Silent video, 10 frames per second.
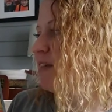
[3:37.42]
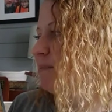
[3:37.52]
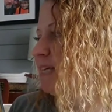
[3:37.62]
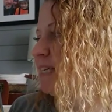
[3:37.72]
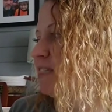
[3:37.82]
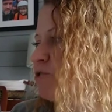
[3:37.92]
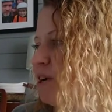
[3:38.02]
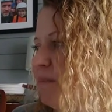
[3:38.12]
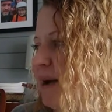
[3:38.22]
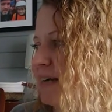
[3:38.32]
they planned a
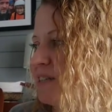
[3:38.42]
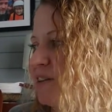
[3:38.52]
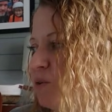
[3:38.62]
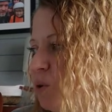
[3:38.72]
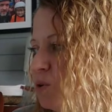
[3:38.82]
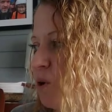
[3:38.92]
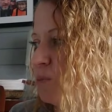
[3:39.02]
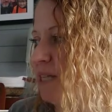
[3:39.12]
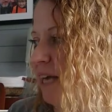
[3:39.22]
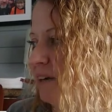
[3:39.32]
trip back to their old
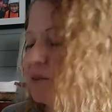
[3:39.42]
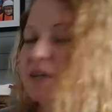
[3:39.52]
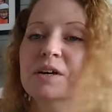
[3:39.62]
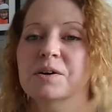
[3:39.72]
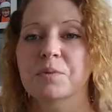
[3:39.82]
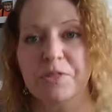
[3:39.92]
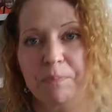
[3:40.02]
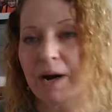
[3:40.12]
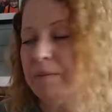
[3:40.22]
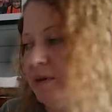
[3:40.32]
hometown, with
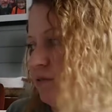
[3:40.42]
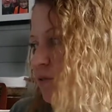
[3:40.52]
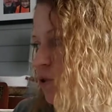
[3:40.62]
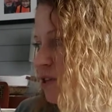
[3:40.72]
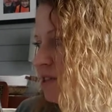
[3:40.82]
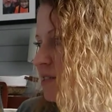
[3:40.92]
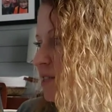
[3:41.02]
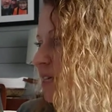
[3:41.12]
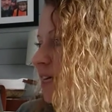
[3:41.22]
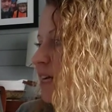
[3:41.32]
Bobbie, of course.
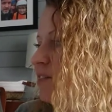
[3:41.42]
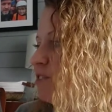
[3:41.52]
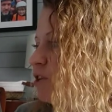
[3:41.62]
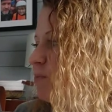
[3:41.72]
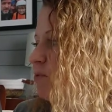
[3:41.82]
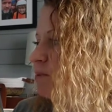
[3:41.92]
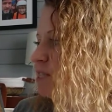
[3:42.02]
The trip from